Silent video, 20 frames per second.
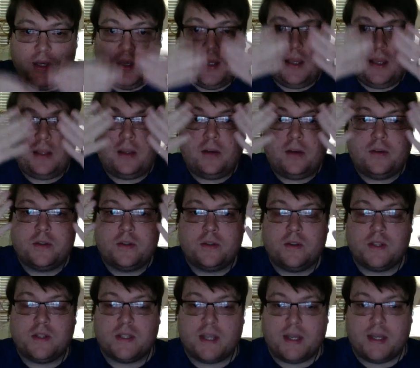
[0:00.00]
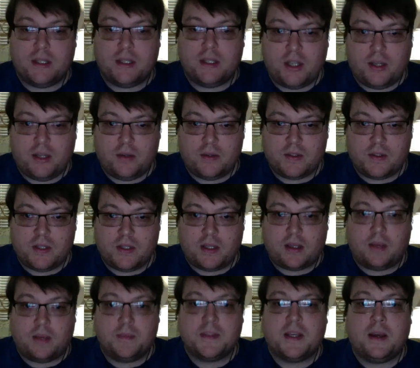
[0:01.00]
It goes to the side channels, it
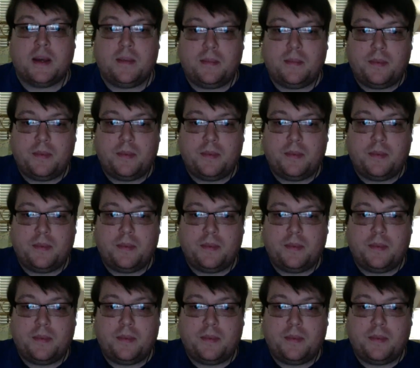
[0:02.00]
comes up